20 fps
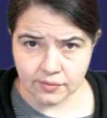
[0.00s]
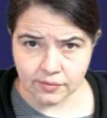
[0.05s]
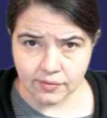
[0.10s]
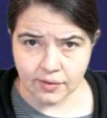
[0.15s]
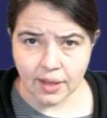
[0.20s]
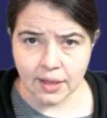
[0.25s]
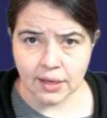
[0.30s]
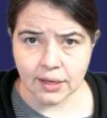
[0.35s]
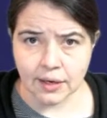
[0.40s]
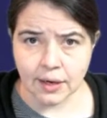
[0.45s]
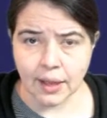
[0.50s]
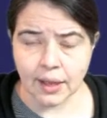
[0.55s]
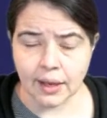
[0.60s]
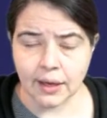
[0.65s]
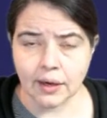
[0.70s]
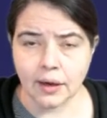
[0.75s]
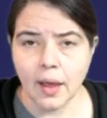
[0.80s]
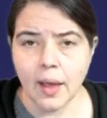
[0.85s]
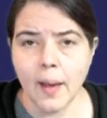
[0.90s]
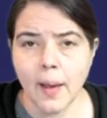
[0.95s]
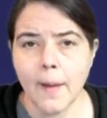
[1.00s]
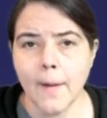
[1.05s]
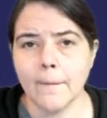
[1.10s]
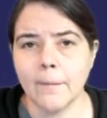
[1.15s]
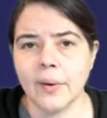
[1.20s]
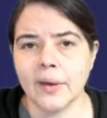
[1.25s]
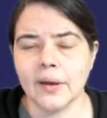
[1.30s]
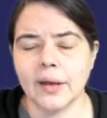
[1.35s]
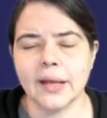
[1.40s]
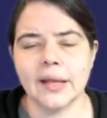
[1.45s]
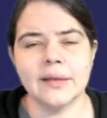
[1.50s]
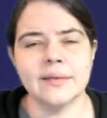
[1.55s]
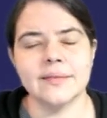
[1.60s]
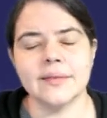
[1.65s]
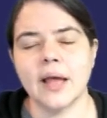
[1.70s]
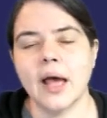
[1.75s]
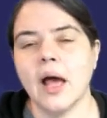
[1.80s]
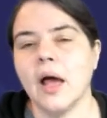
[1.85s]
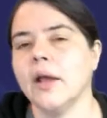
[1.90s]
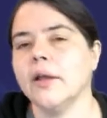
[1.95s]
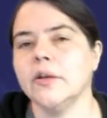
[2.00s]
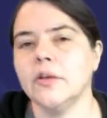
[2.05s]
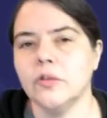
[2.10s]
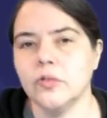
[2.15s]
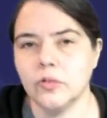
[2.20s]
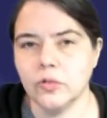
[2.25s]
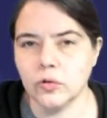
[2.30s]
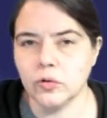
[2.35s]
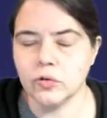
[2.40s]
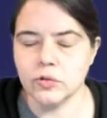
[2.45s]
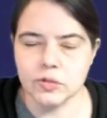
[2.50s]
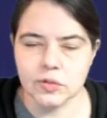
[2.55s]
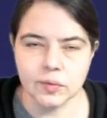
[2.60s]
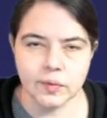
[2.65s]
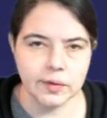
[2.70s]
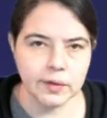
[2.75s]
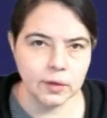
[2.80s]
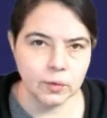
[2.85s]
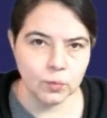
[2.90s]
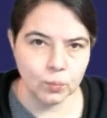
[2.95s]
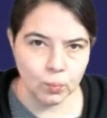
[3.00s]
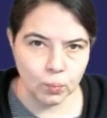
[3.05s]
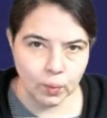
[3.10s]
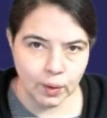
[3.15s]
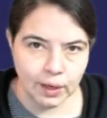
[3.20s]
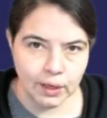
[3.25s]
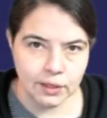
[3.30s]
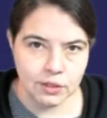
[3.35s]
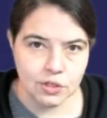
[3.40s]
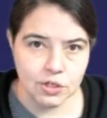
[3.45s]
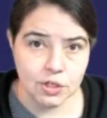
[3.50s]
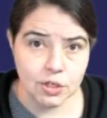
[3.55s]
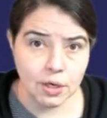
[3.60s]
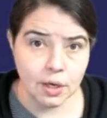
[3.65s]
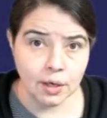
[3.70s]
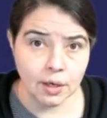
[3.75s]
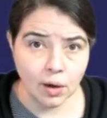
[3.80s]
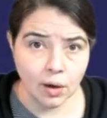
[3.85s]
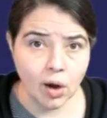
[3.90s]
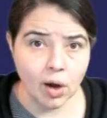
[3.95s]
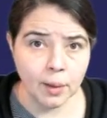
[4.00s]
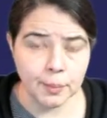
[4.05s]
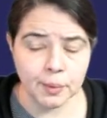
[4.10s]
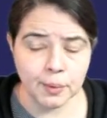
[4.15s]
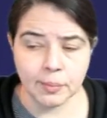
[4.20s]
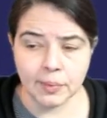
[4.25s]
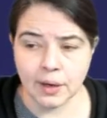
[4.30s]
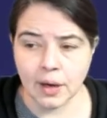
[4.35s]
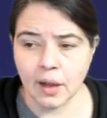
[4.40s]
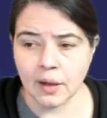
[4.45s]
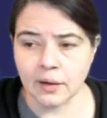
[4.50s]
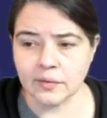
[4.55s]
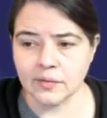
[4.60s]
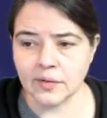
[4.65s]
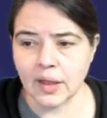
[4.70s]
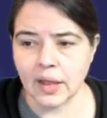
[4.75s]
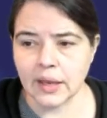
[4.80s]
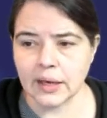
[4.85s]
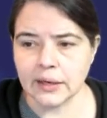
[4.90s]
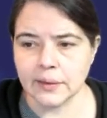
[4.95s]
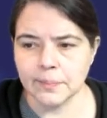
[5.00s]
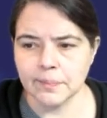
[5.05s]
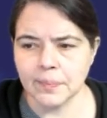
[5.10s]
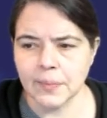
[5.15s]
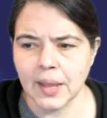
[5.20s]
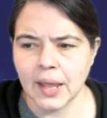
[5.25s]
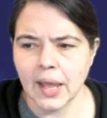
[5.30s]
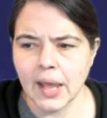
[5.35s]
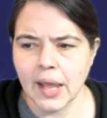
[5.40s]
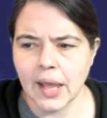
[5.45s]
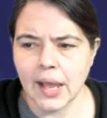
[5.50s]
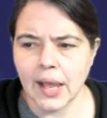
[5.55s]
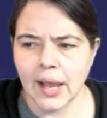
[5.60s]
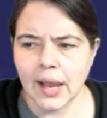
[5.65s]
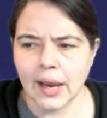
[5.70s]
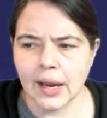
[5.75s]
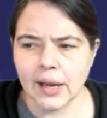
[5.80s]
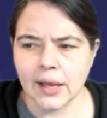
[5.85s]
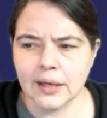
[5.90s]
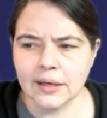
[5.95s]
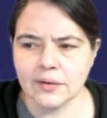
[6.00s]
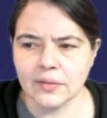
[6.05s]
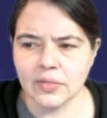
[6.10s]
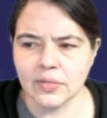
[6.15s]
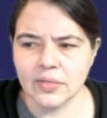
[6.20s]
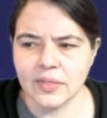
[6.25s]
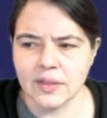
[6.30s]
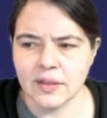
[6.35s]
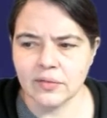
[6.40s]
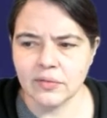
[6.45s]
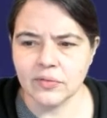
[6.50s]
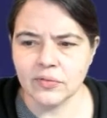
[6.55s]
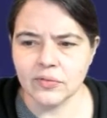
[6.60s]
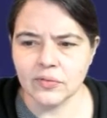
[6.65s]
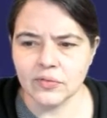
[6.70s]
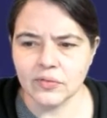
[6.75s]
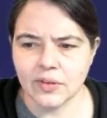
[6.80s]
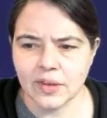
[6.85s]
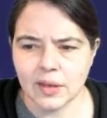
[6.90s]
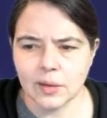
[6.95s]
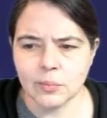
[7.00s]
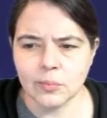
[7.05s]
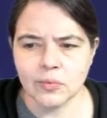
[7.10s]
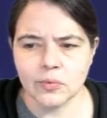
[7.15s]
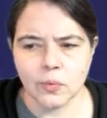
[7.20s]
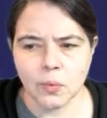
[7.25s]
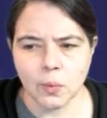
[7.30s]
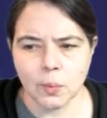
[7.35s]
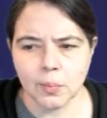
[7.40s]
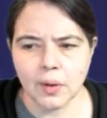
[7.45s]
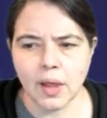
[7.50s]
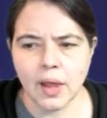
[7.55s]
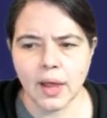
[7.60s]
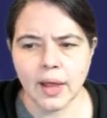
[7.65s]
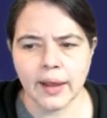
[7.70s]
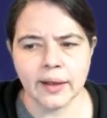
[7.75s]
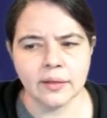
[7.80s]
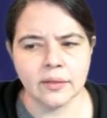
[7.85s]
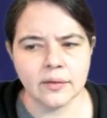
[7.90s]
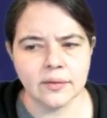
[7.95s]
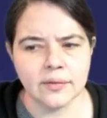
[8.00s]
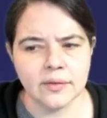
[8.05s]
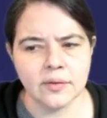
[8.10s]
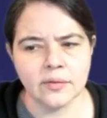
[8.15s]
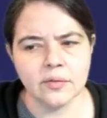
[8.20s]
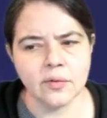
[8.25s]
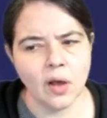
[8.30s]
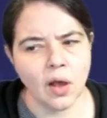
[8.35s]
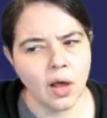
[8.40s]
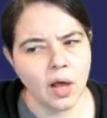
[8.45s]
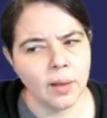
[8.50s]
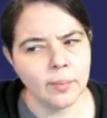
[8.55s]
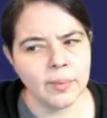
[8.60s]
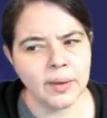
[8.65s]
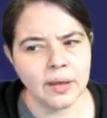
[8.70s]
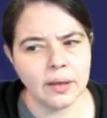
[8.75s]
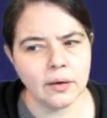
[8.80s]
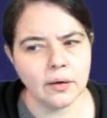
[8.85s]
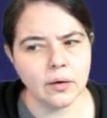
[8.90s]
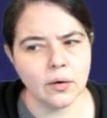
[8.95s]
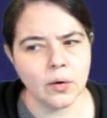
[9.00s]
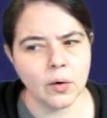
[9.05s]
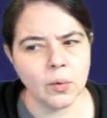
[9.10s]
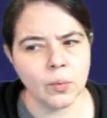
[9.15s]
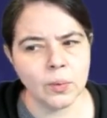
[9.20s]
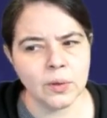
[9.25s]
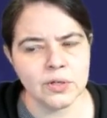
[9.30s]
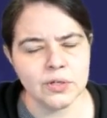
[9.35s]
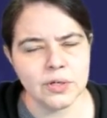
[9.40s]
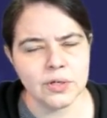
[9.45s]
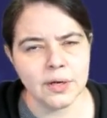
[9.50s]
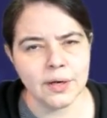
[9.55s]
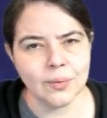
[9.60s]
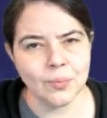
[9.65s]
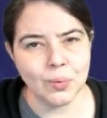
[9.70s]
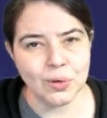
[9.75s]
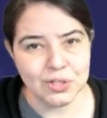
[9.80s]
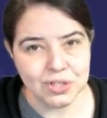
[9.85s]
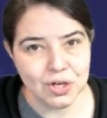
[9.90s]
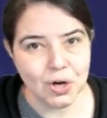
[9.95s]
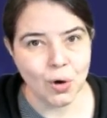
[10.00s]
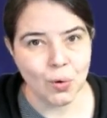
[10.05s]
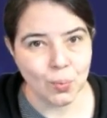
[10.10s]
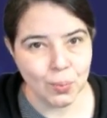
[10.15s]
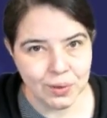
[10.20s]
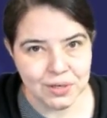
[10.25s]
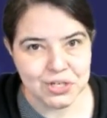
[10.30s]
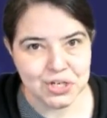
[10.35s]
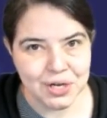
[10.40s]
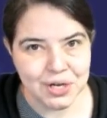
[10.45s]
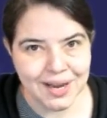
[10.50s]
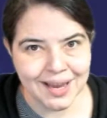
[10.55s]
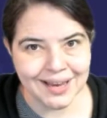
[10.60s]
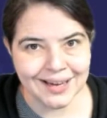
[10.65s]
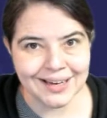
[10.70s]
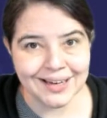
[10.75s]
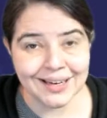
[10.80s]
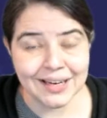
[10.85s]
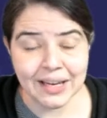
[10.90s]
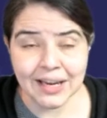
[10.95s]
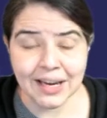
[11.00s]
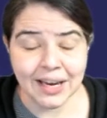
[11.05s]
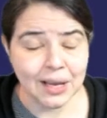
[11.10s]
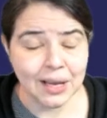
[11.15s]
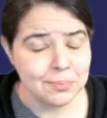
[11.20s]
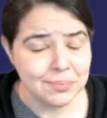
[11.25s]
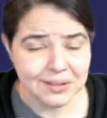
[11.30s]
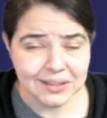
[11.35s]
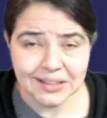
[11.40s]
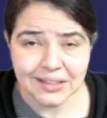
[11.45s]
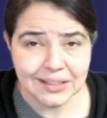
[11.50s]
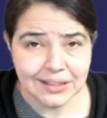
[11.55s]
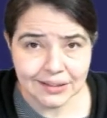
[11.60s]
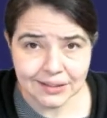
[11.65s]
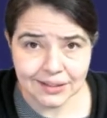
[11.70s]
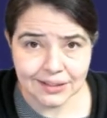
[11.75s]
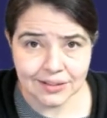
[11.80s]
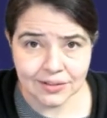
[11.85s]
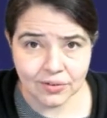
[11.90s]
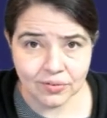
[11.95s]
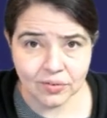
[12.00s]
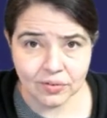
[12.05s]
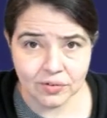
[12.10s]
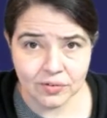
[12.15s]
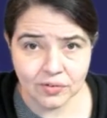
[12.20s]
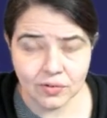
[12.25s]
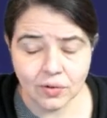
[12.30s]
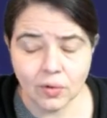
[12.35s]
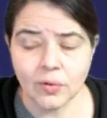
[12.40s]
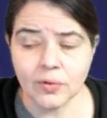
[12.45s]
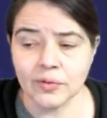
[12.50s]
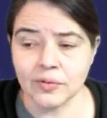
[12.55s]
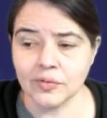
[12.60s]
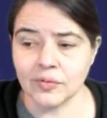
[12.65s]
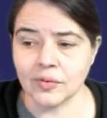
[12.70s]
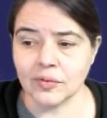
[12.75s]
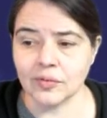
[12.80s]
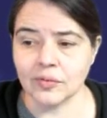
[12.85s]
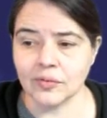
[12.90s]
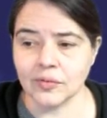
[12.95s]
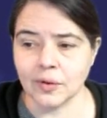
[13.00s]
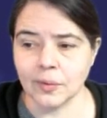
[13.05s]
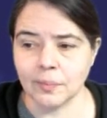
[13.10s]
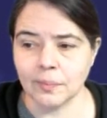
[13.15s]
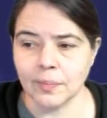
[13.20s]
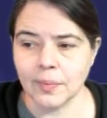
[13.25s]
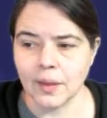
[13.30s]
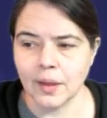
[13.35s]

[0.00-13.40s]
cyanide, but is unusually rich in carbon monoxide. And this seems to imply that this comet, origin- which originated in a completely different solar system,